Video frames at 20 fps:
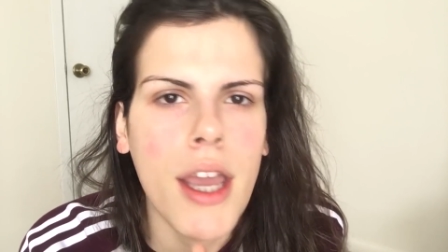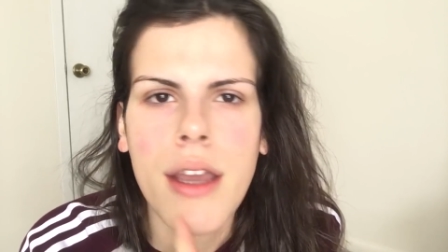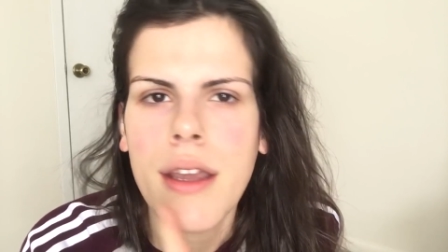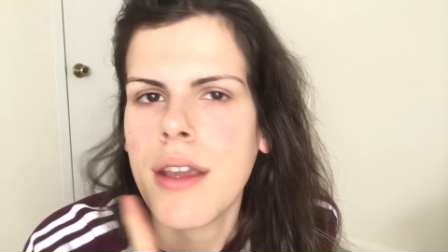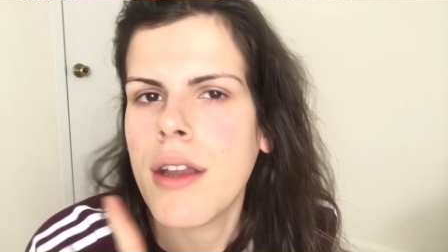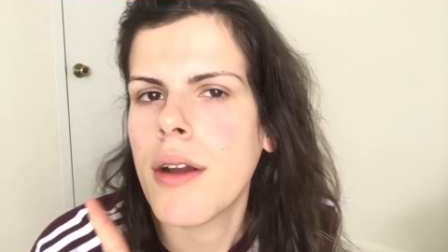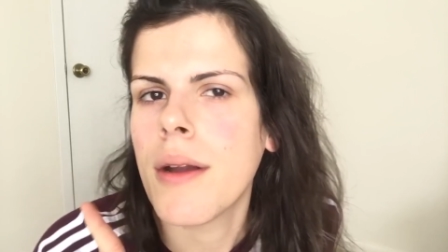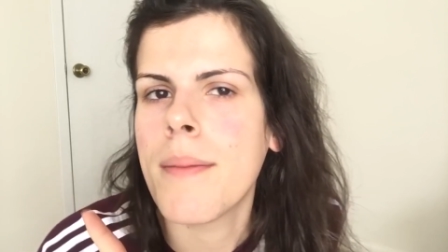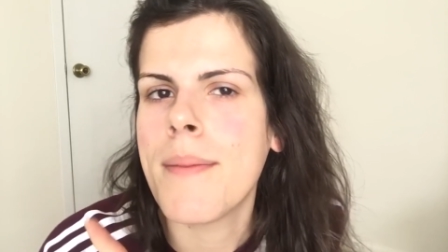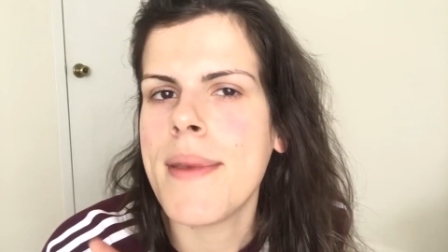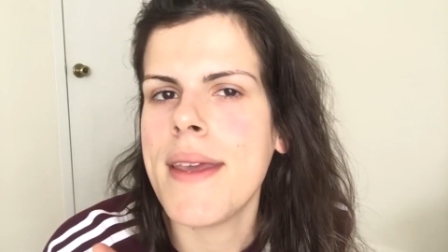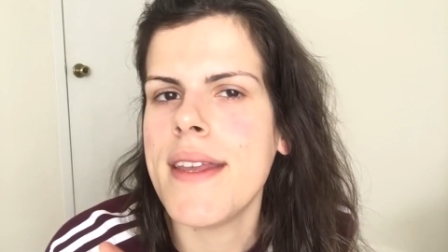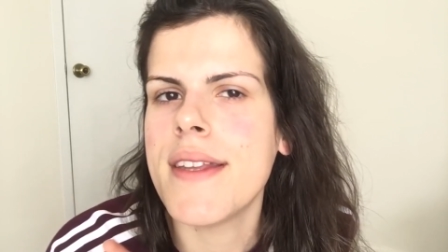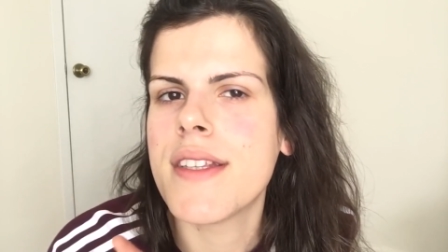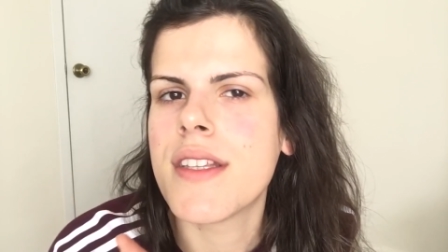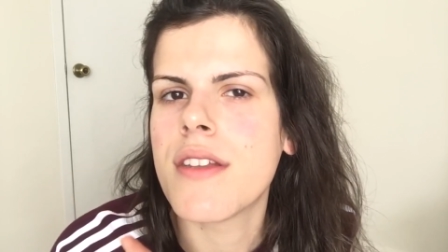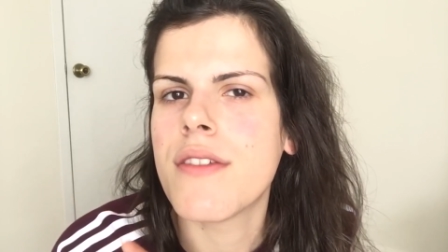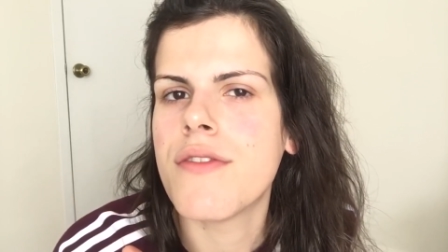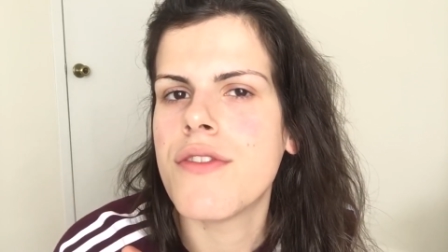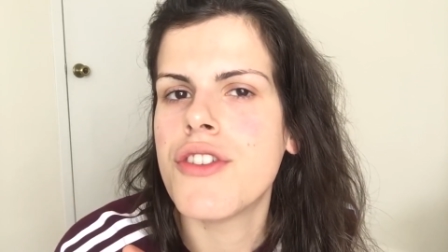You're a
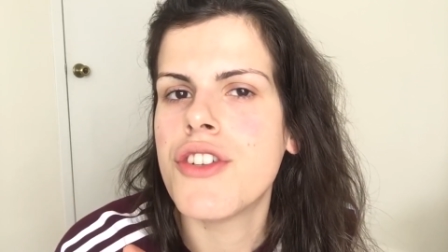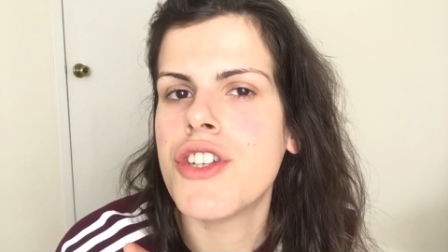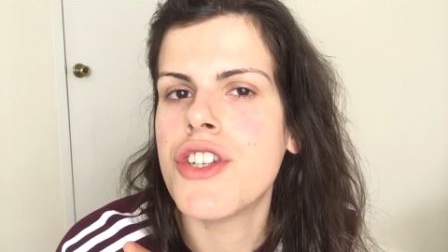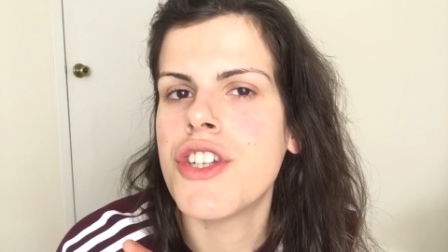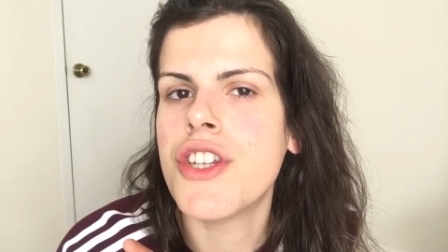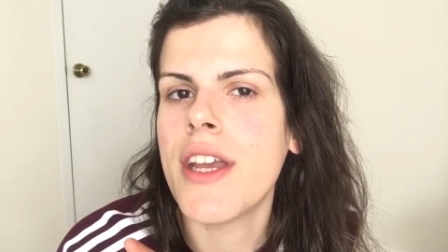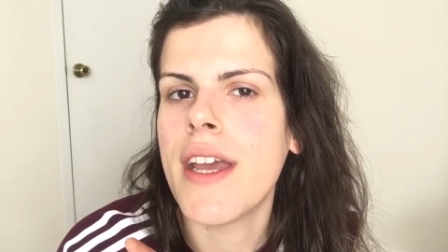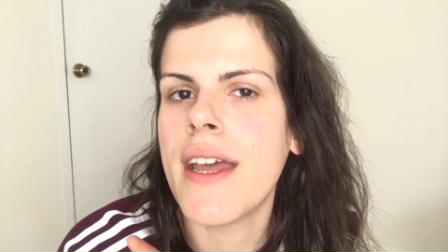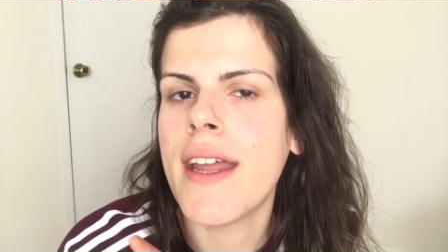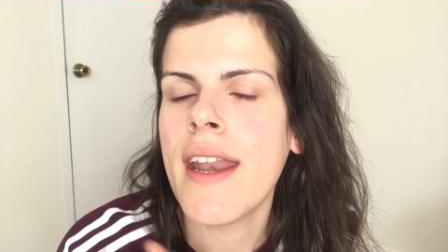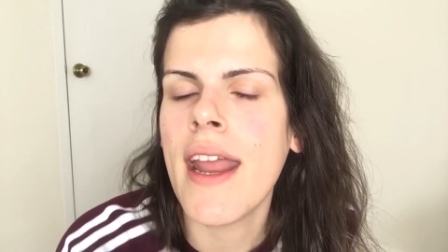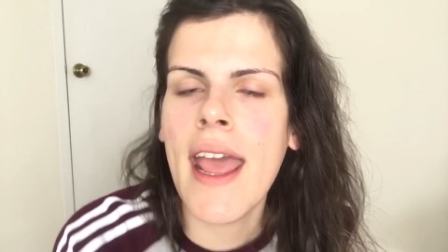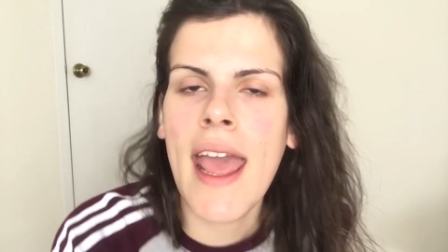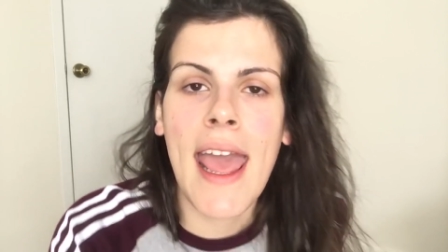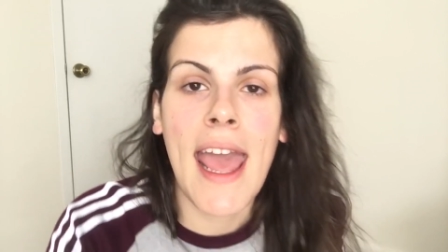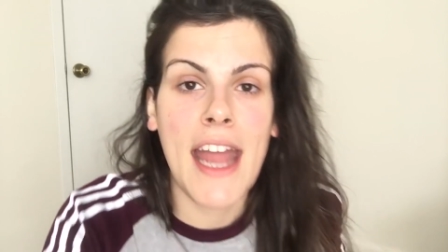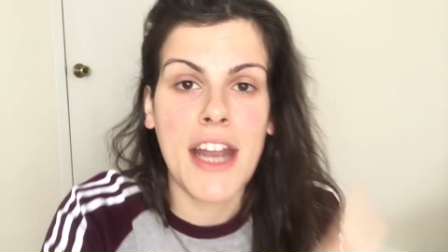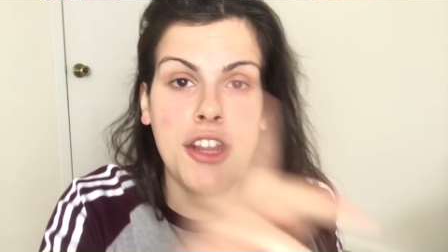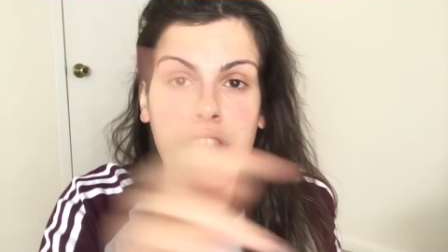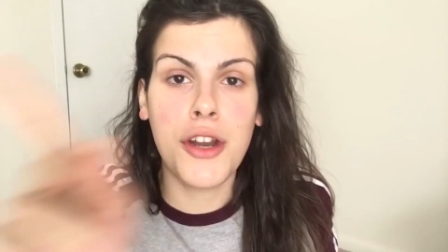piece of shit.
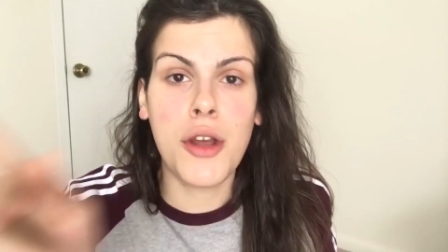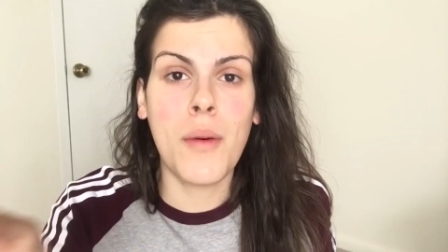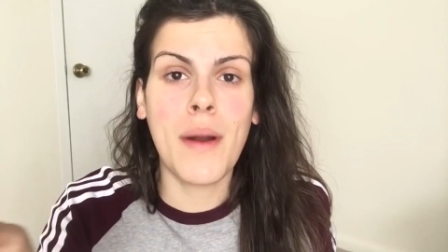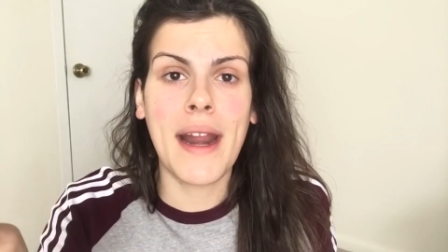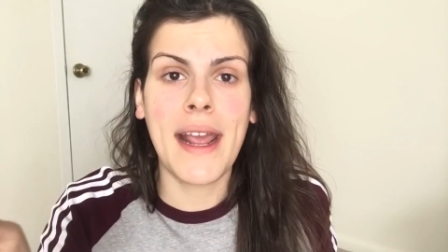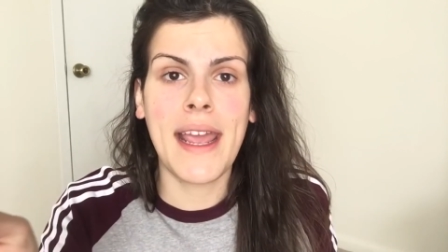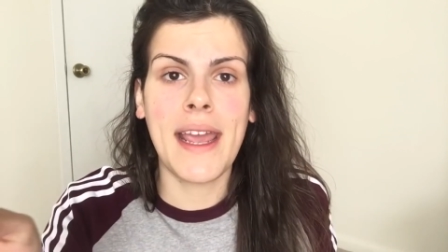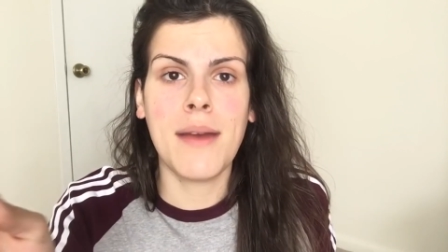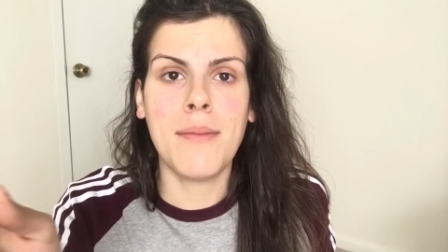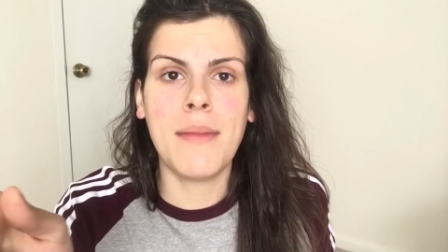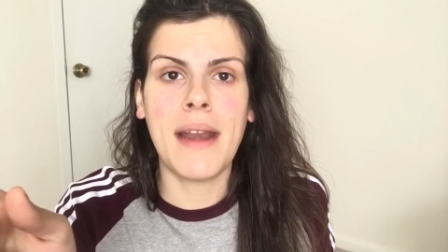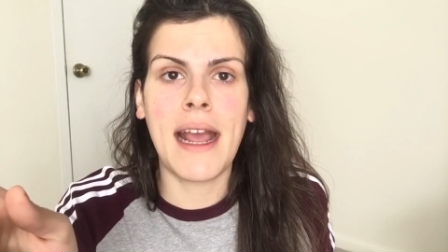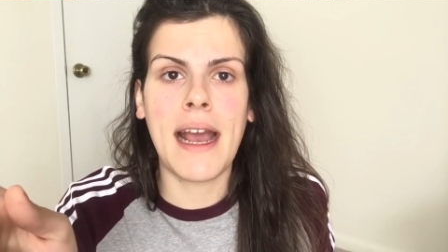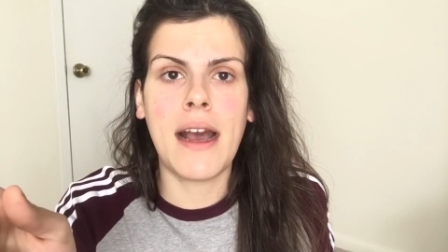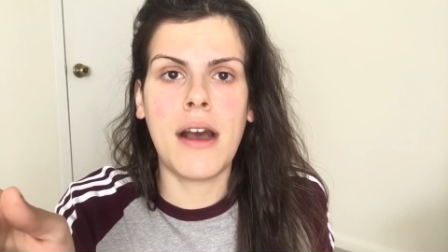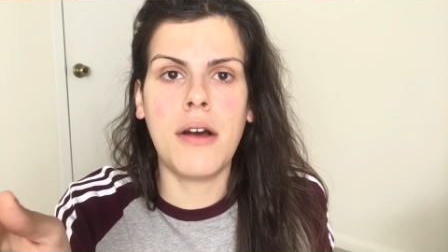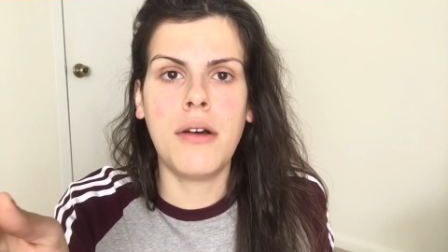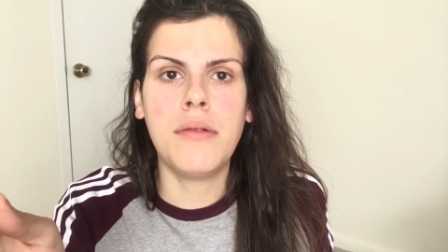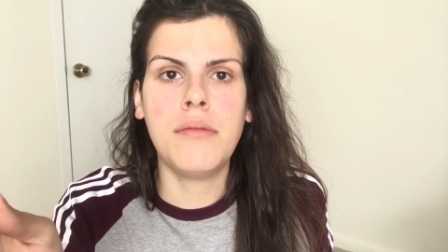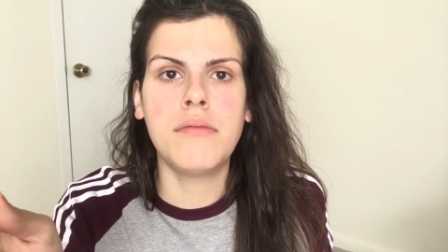And you know what I am
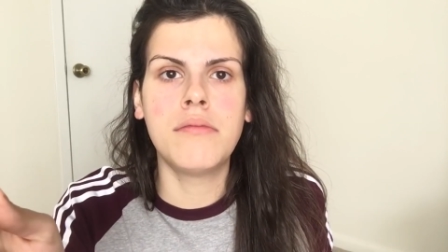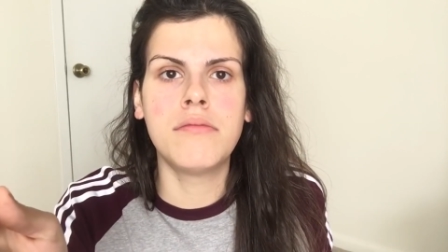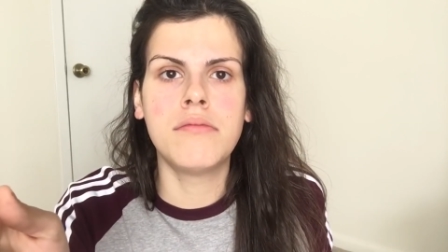now?